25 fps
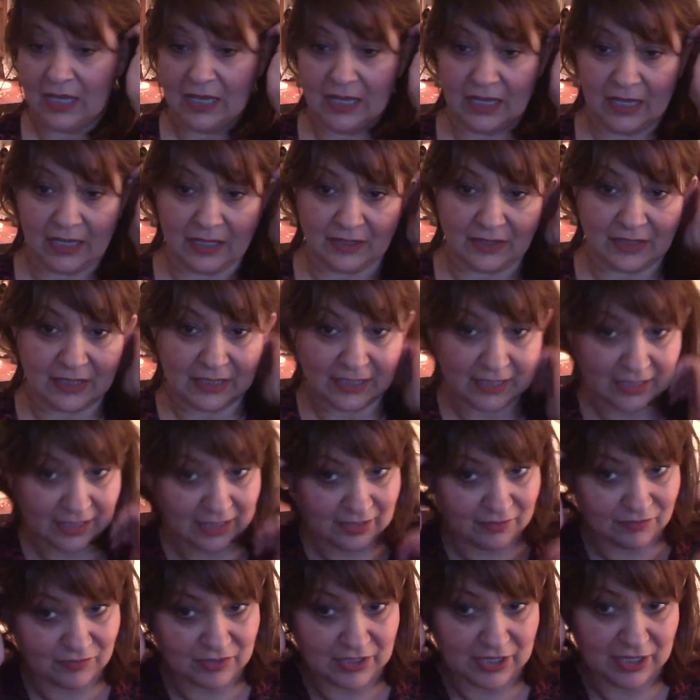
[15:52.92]
in the
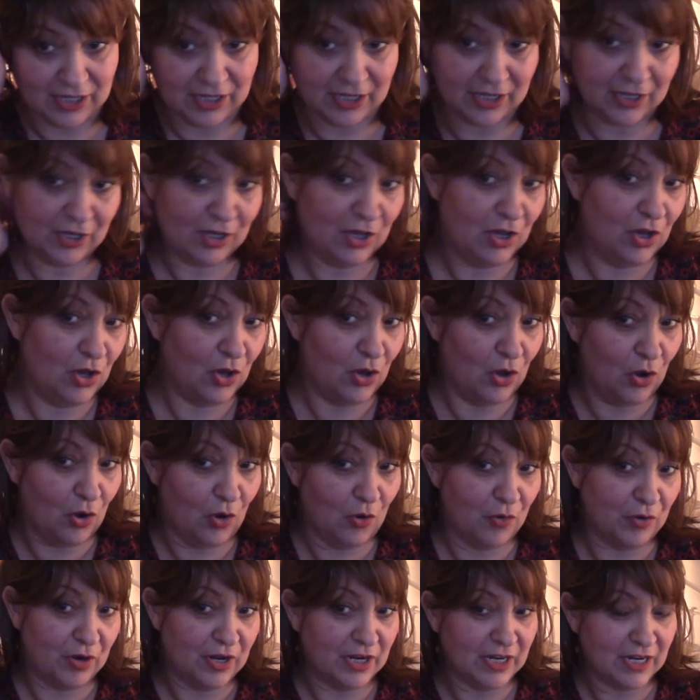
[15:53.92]
evening
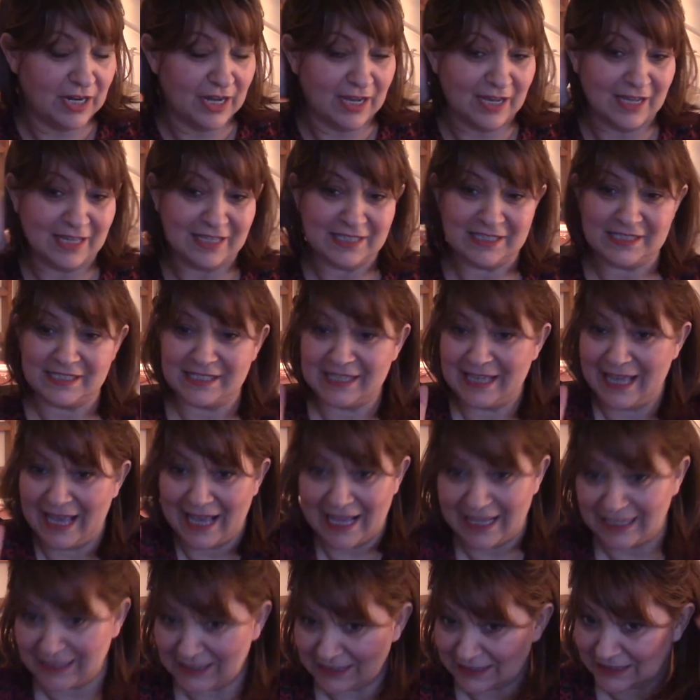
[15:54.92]
or a nice
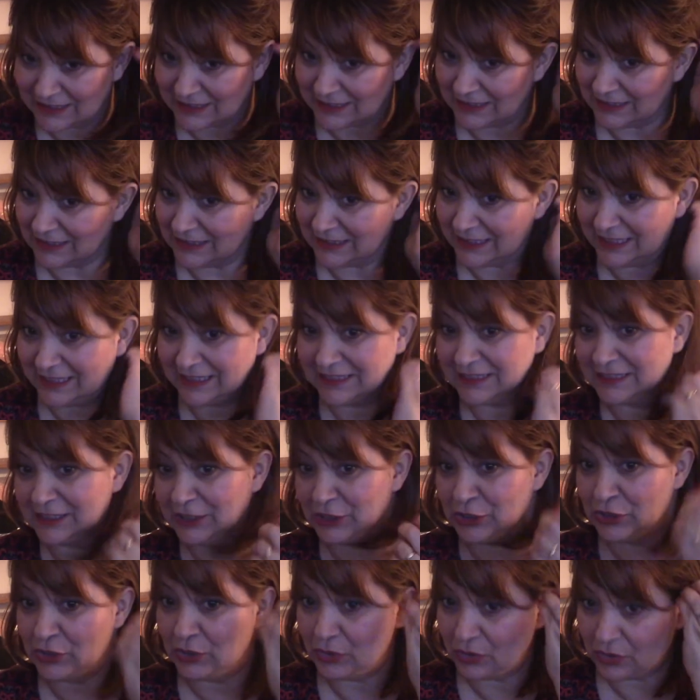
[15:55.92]
candlelit
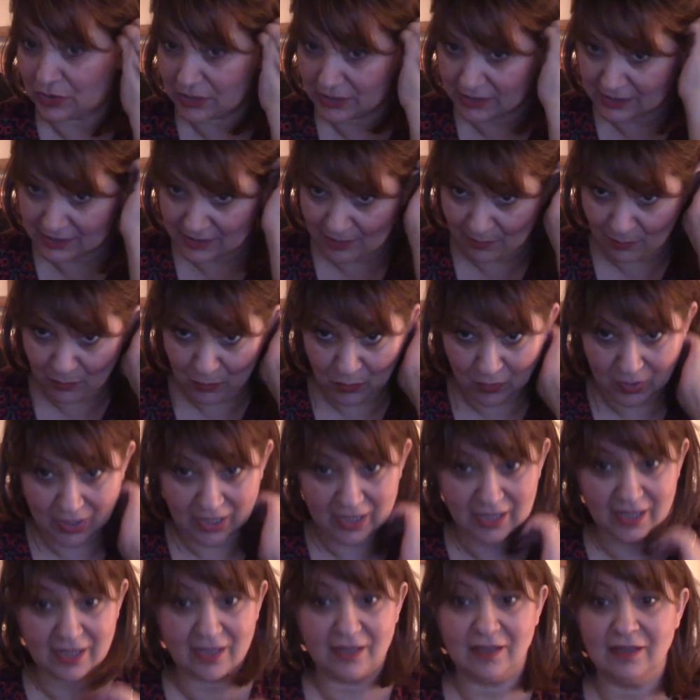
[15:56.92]
nook
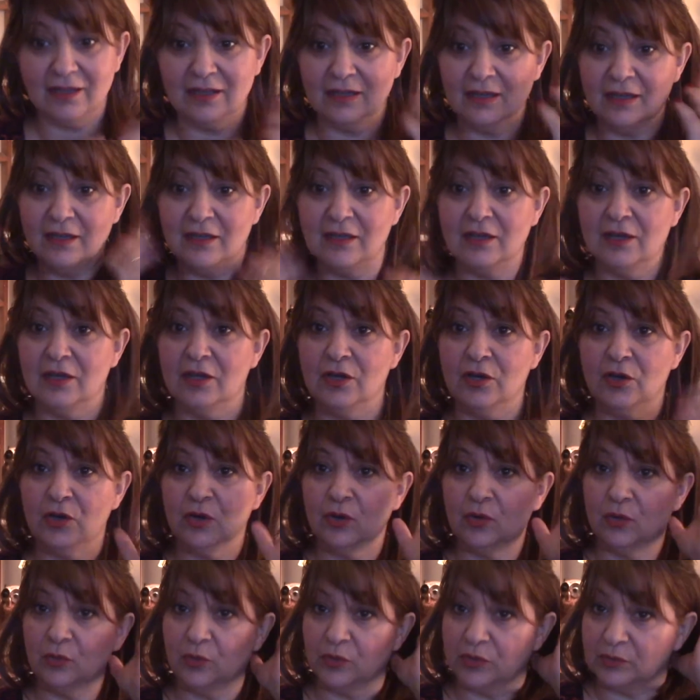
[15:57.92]
somewhere
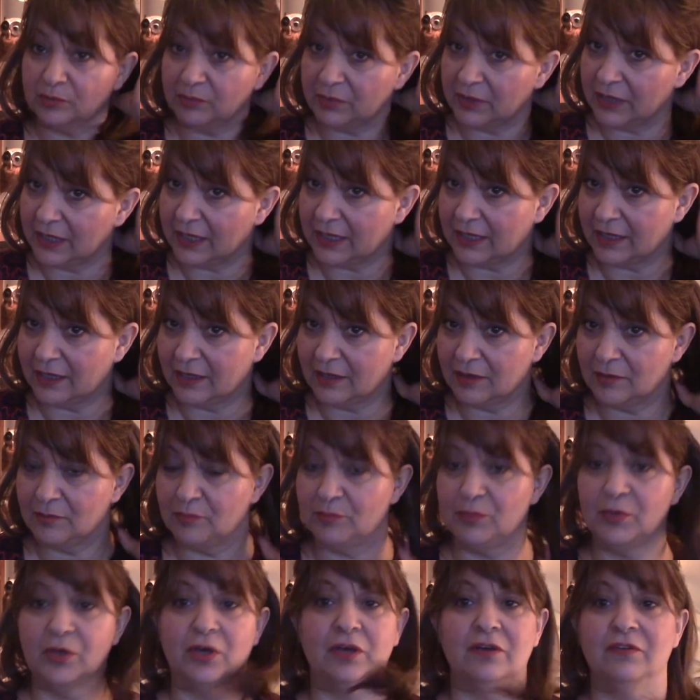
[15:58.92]
would be
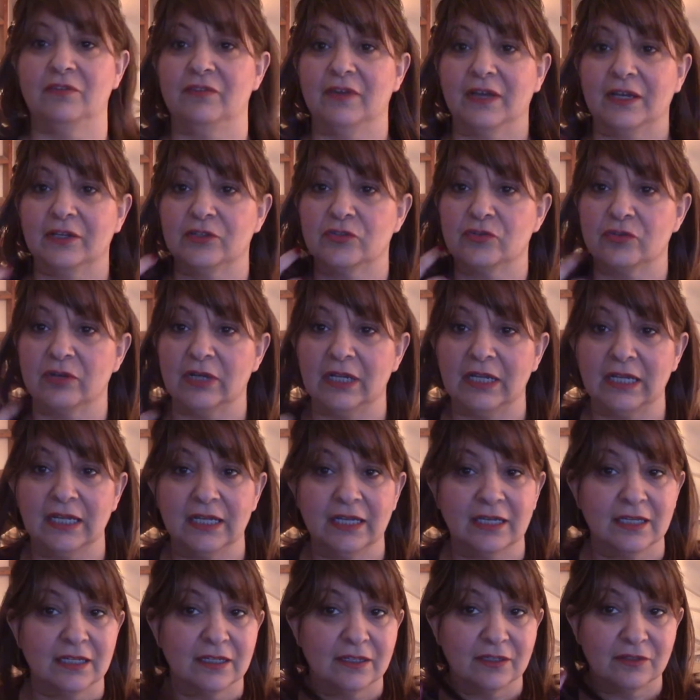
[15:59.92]
perfect really
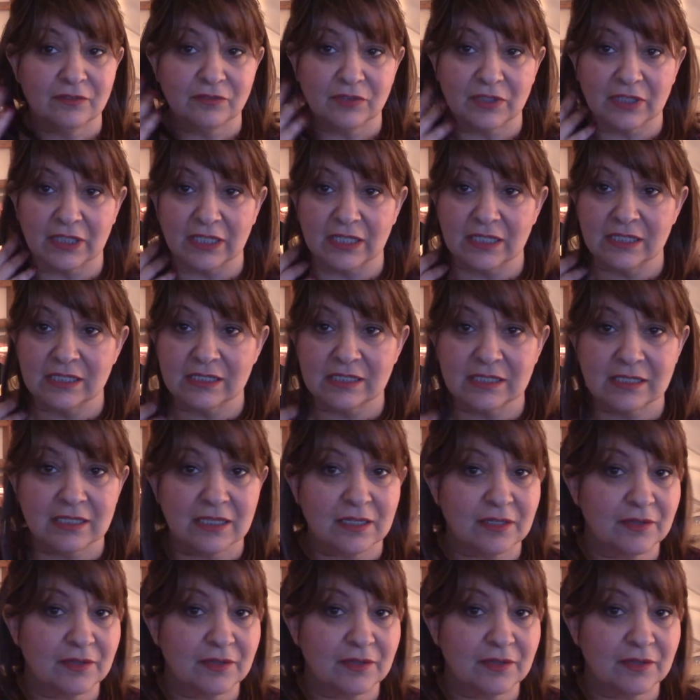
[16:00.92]
for this.